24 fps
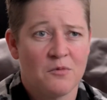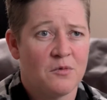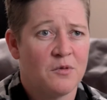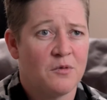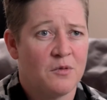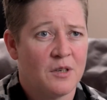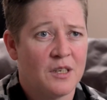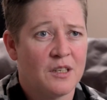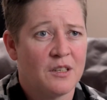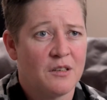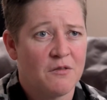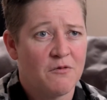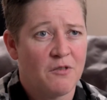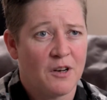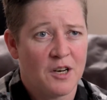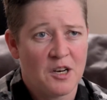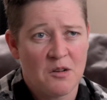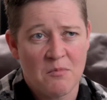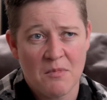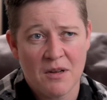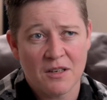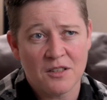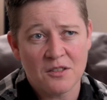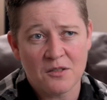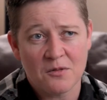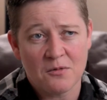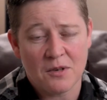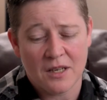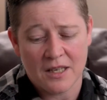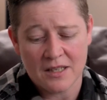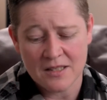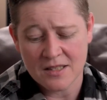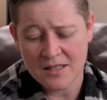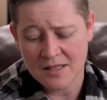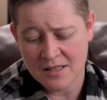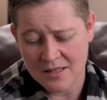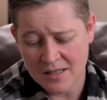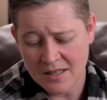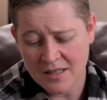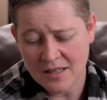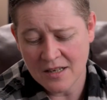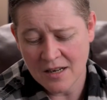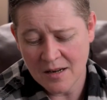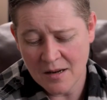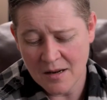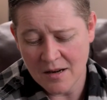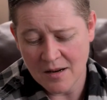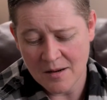really fundamental ways. And
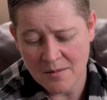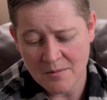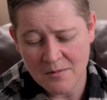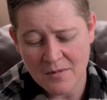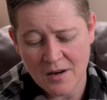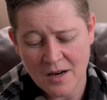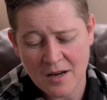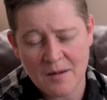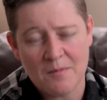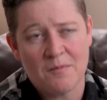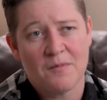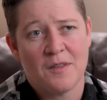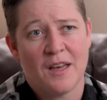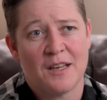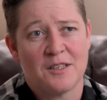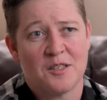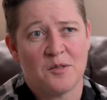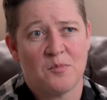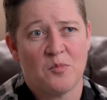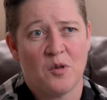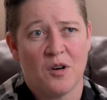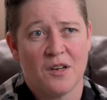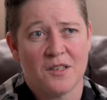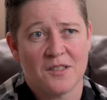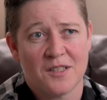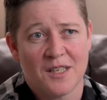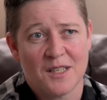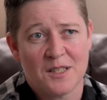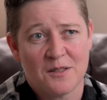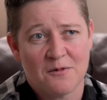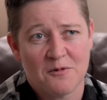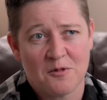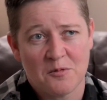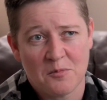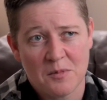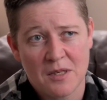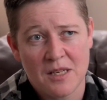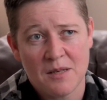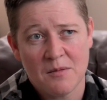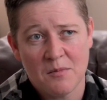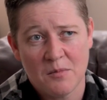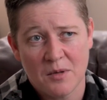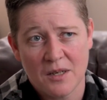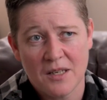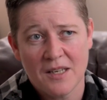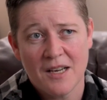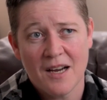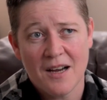I'm that's a process for me.
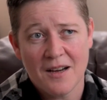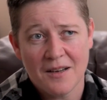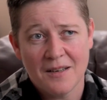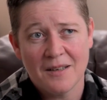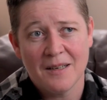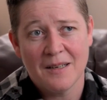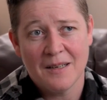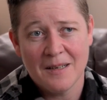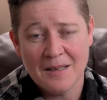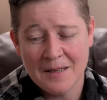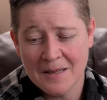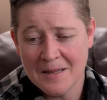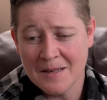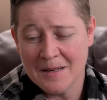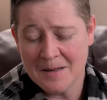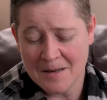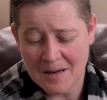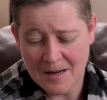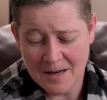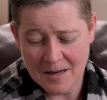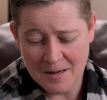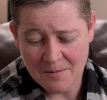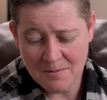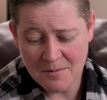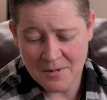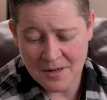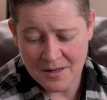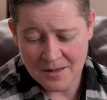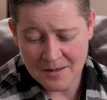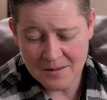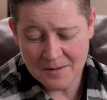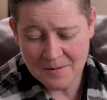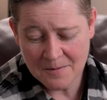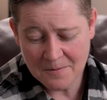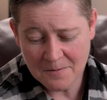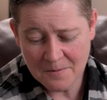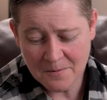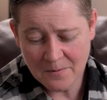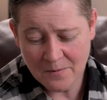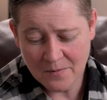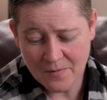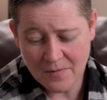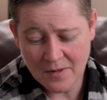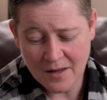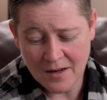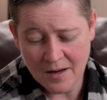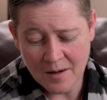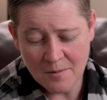But yeah, I'm a
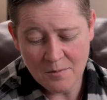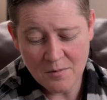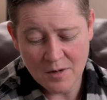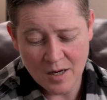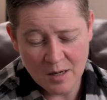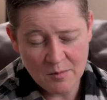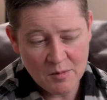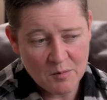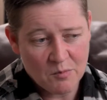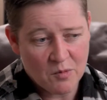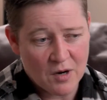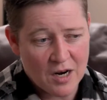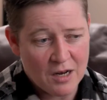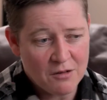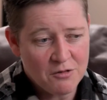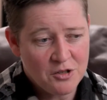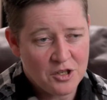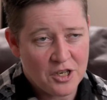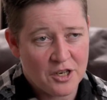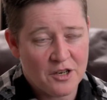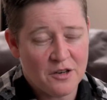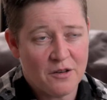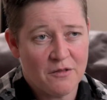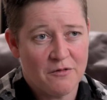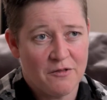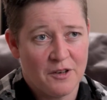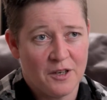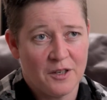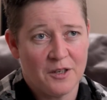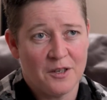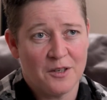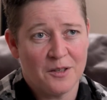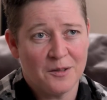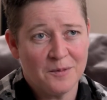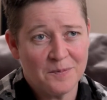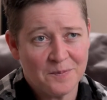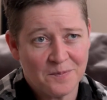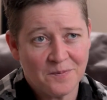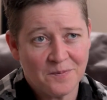proud gender failure.